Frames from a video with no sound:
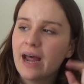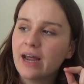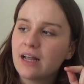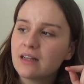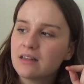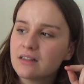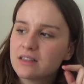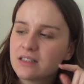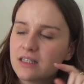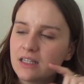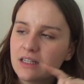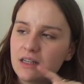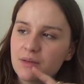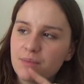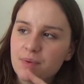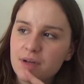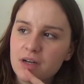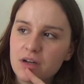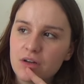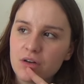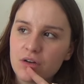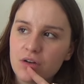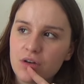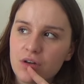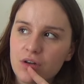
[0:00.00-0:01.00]
I'll see,
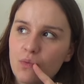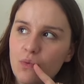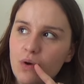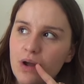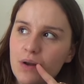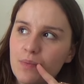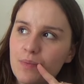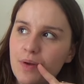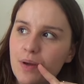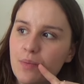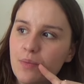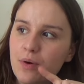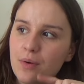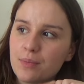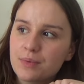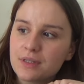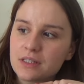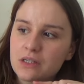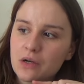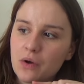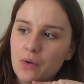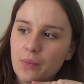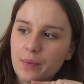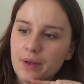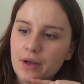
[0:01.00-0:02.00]
depending on when my mom
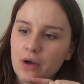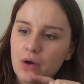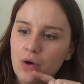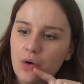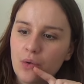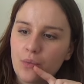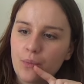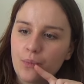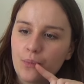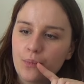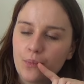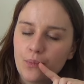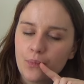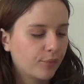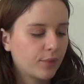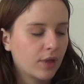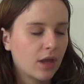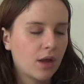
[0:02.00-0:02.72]
is coming home.